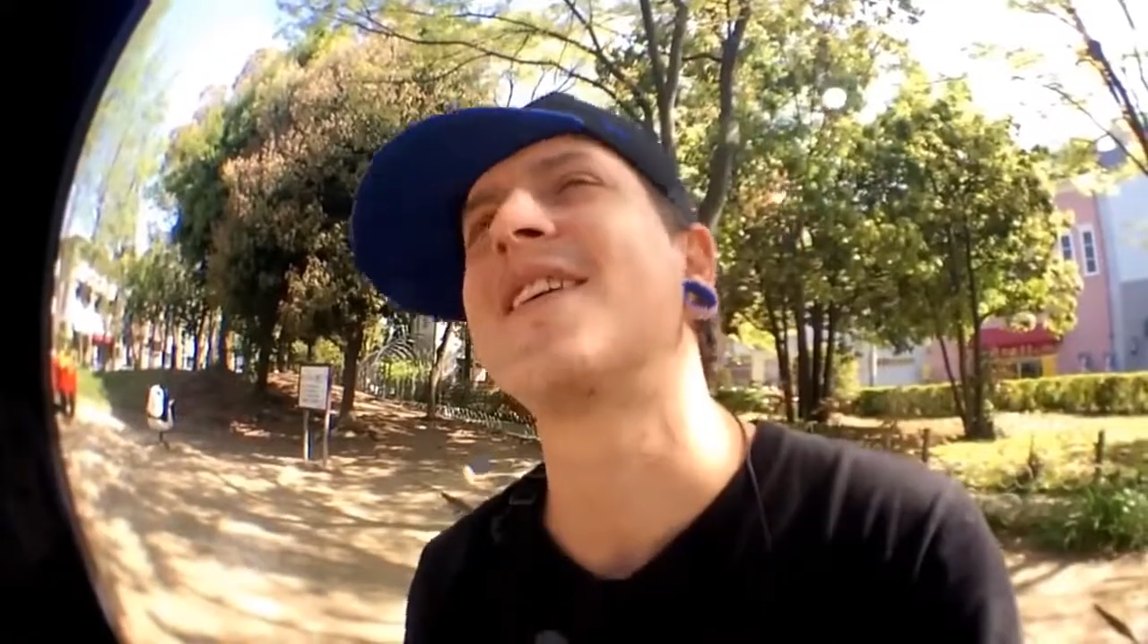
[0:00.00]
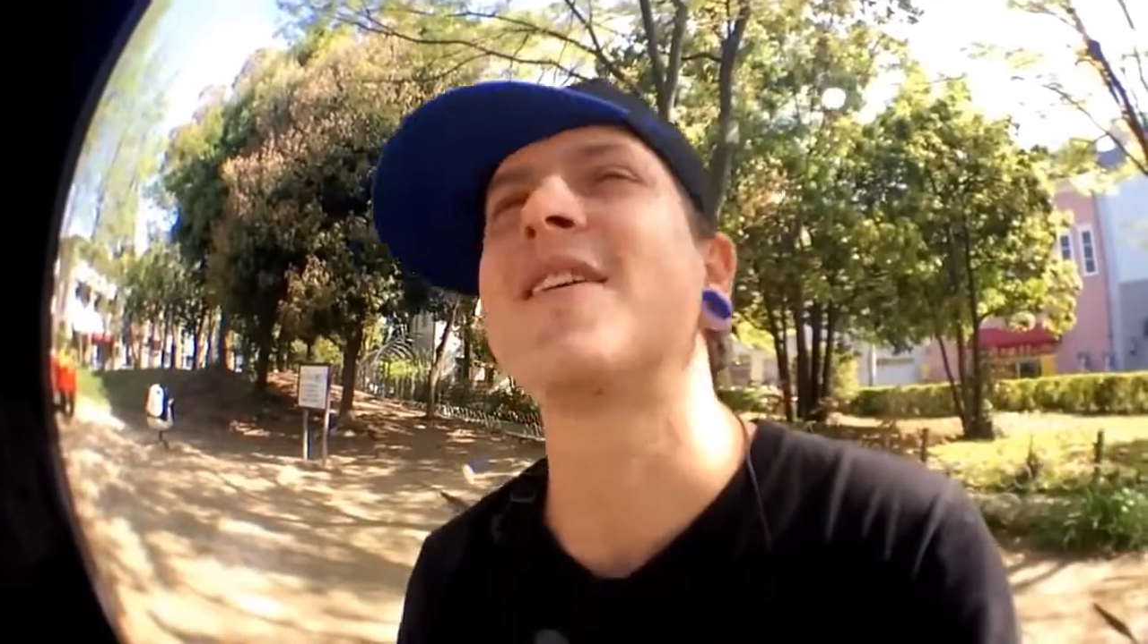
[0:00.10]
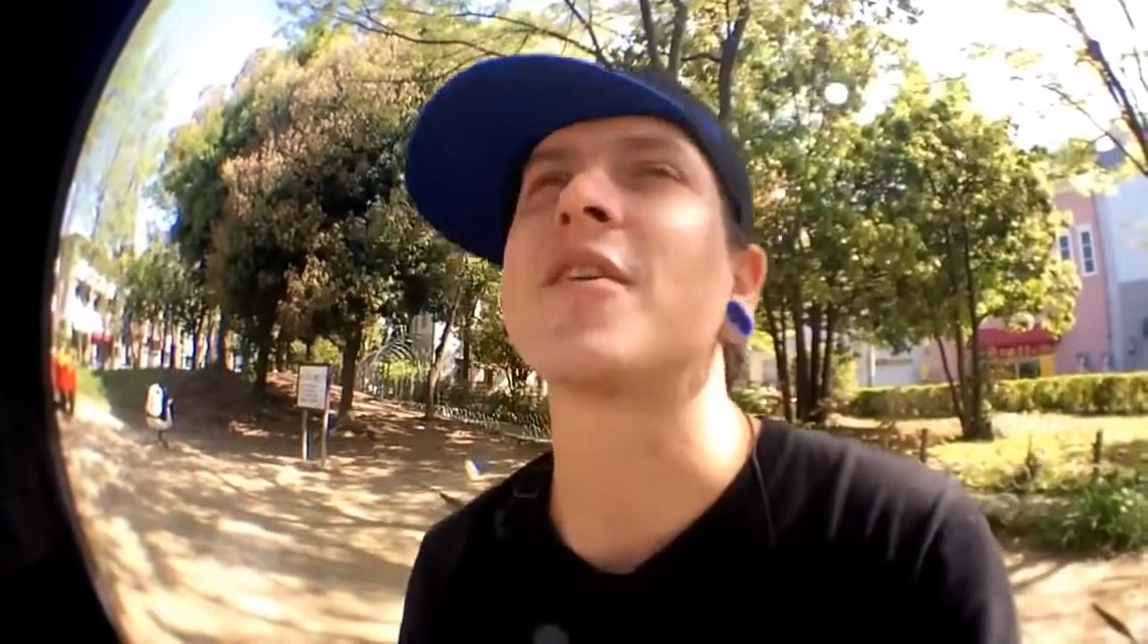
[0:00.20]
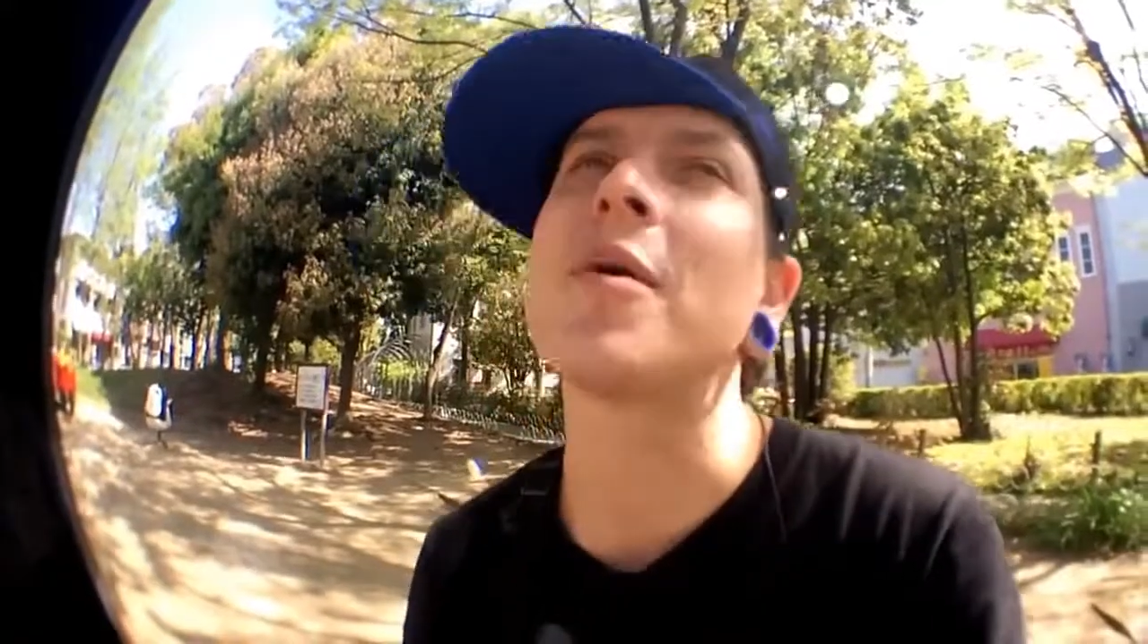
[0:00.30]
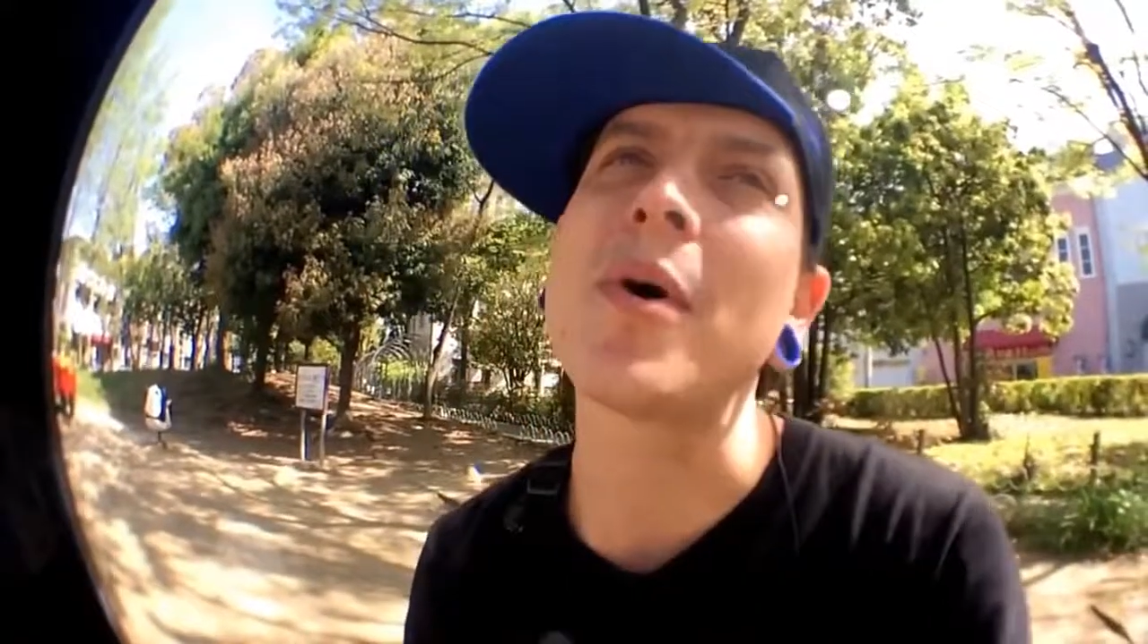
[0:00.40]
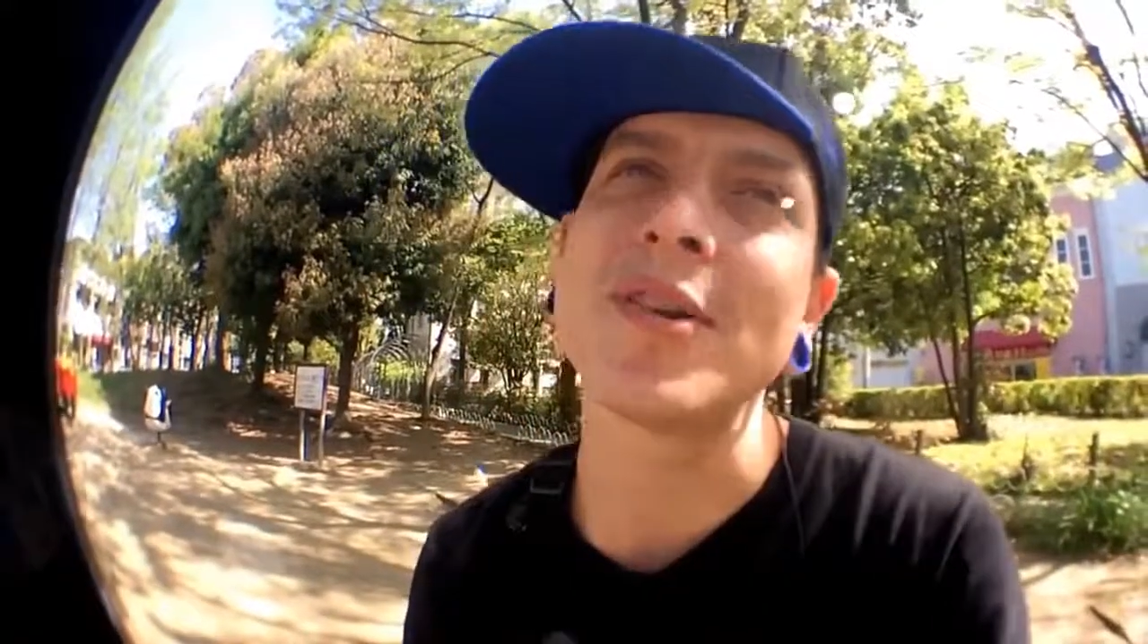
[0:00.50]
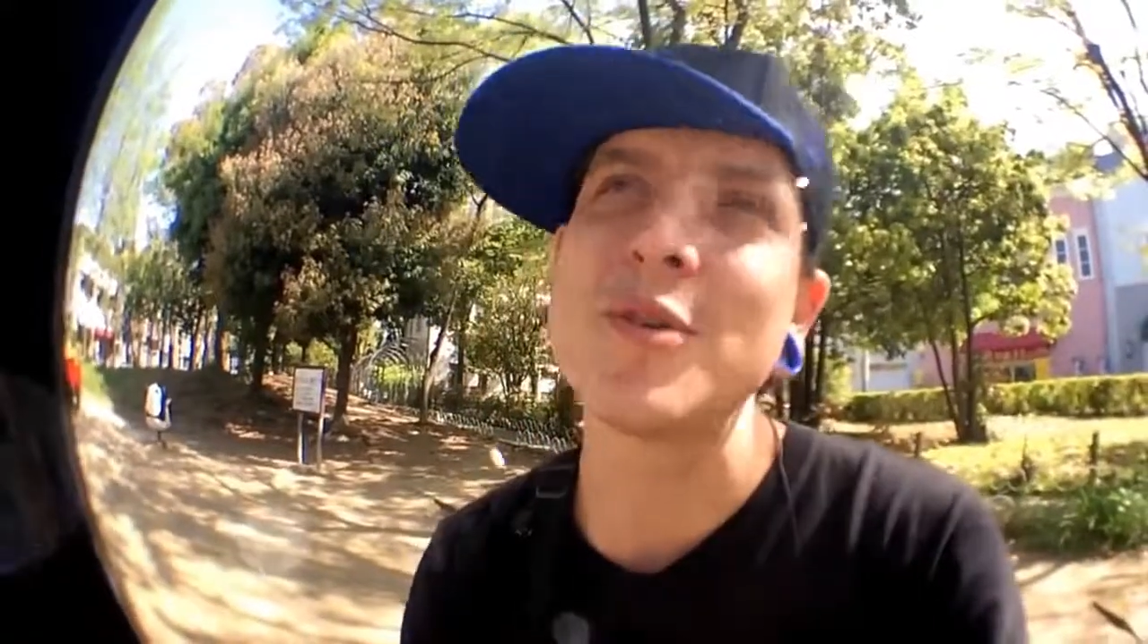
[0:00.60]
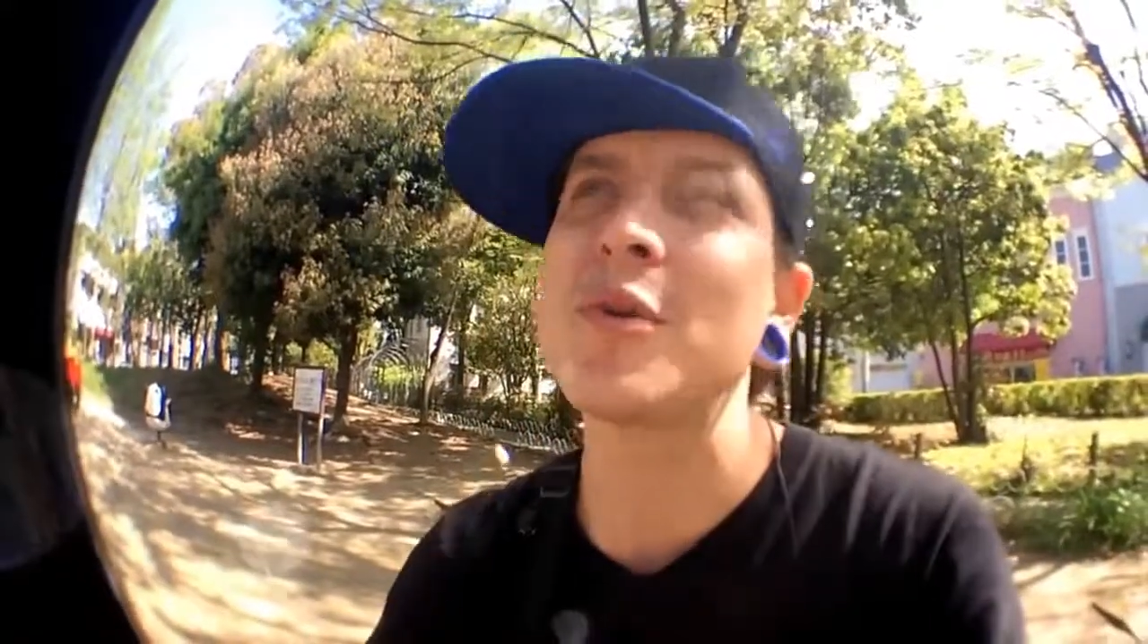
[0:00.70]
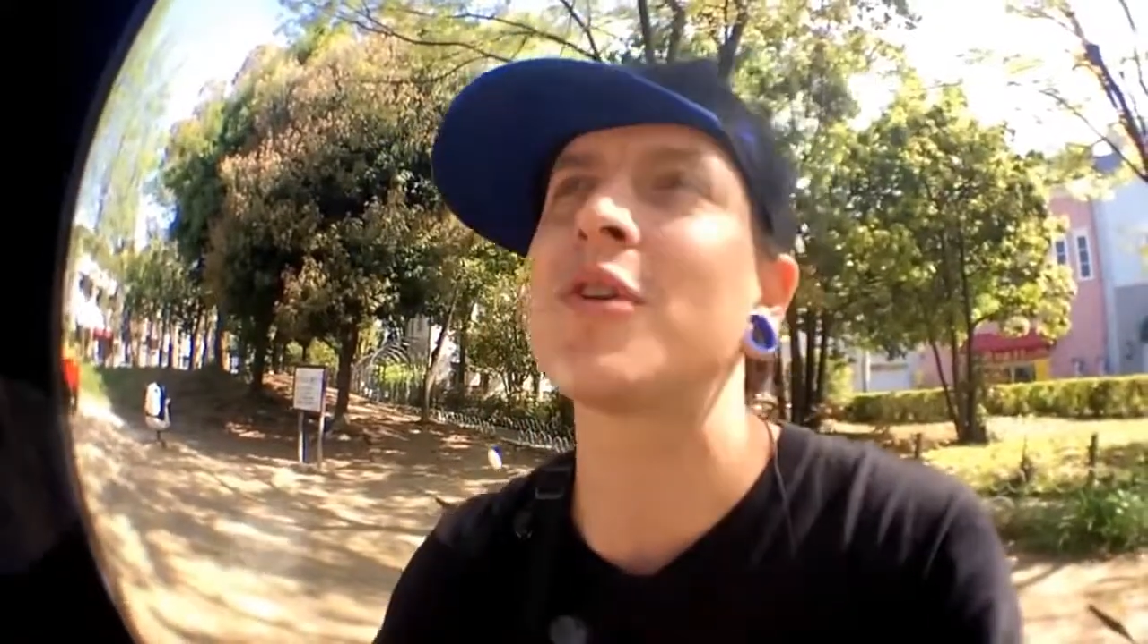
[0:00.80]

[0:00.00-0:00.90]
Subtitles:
You know, come on, do